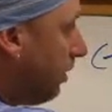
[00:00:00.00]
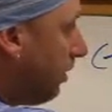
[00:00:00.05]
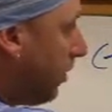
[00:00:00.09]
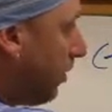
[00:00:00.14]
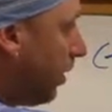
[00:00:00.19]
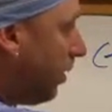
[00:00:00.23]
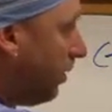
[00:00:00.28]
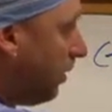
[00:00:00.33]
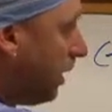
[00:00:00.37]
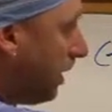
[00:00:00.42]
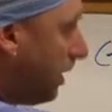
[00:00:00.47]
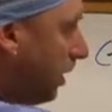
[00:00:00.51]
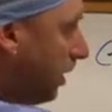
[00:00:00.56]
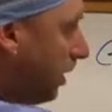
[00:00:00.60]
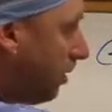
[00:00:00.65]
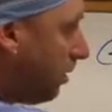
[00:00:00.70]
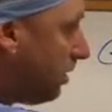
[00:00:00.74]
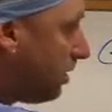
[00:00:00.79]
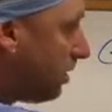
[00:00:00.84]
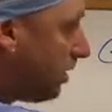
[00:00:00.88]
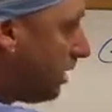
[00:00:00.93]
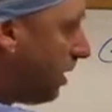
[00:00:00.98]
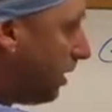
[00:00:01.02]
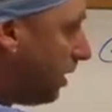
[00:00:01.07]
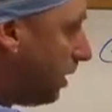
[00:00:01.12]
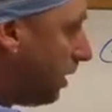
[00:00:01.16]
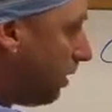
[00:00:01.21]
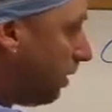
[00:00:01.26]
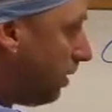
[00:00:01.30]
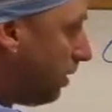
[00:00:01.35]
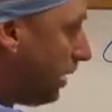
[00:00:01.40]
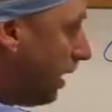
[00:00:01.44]
from here to
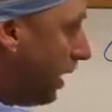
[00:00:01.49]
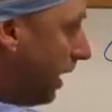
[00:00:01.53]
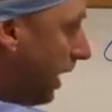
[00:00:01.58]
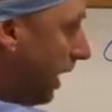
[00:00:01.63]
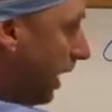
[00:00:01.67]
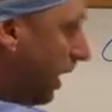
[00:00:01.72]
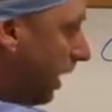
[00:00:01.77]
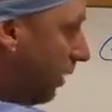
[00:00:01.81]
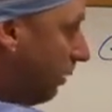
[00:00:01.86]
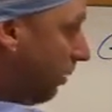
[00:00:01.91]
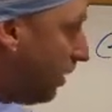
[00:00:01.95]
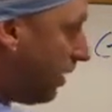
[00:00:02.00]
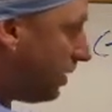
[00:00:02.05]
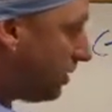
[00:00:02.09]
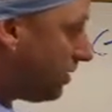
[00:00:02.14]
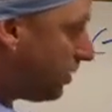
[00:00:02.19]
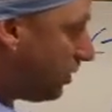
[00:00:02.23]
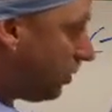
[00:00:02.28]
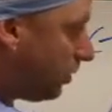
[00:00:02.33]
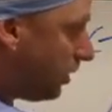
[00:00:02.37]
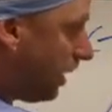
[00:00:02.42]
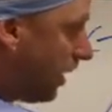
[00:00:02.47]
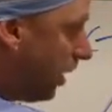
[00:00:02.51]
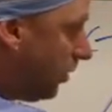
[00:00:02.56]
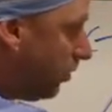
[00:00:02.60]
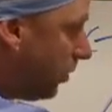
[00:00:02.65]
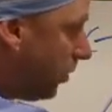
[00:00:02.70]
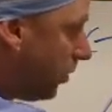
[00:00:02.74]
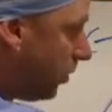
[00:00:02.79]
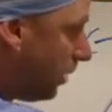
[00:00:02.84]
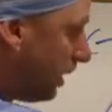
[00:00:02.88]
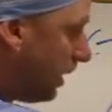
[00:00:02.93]
here, and I want to
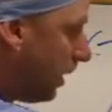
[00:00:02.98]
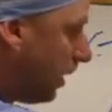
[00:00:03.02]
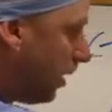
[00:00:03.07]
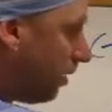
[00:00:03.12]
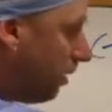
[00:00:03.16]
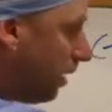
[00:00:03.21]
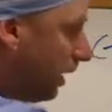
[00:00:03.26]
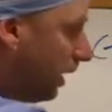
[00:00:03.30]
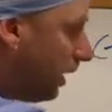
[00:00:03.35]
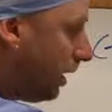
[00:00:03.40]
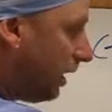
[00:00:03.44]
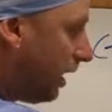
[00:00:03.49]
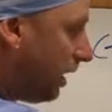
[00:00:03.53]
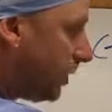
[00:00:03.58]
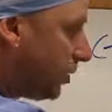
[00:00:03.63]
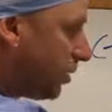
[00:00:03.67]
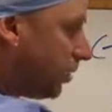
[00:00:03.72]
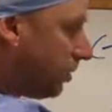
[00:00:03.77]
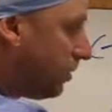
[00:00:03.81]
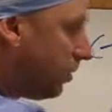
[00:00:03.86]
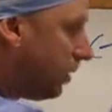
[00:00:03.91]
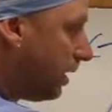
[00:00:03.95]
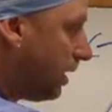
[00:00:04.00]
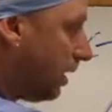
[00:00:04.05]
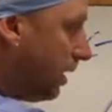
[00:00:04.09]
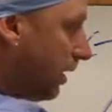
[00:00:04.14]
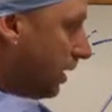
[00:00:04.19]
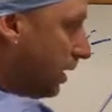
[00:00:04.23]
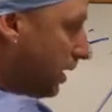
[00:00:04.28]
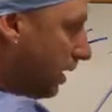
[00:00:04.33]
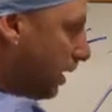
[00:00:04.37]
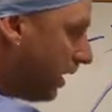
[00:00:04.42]
keep you in here and let
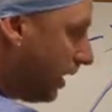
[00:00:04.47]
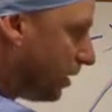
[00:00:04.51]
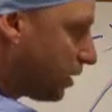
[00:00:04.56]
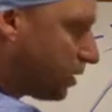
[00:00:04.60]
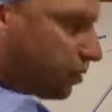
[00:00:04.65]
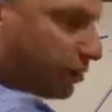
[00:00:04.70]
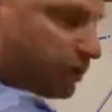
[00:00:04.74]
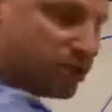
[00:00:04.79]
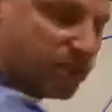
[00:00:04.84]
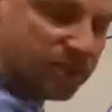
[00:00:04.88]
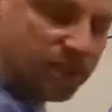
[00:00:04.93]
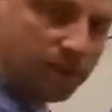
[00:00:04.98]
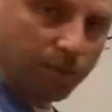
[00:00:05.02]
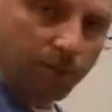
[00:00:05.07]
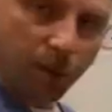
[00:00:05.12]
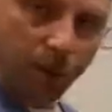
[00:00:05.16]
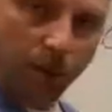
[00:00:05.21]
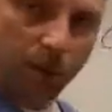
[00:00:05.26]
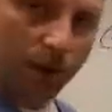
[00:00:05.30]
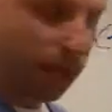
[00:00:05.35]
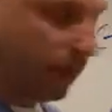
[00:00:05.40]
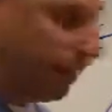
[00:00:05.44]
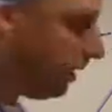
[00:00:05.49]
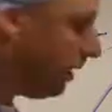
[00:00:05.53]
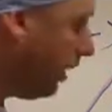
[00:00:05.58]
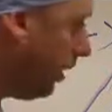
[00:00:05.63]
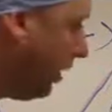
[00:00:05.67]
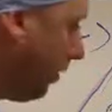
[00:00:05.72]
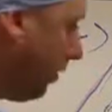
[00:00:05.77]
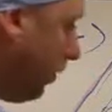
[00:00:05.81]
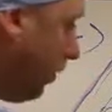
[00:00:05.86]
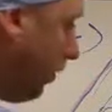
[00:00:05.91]
you simmer in
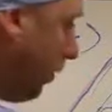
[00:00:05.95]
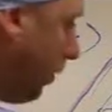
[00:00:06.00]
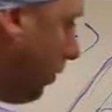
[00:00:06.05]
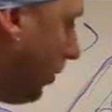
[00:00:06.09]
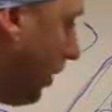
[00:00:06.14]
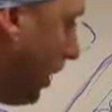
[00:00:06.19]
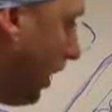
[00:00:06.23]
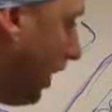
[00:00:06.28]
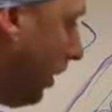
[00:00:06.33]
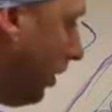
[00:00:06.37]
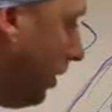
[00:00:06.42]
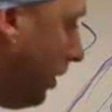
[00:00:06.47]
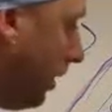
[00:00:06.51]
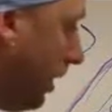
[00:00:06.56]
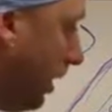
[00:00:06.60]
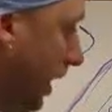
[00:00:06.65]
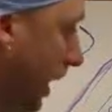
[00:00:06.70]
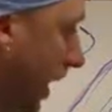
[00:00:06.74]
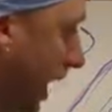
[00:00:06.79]
here for a while.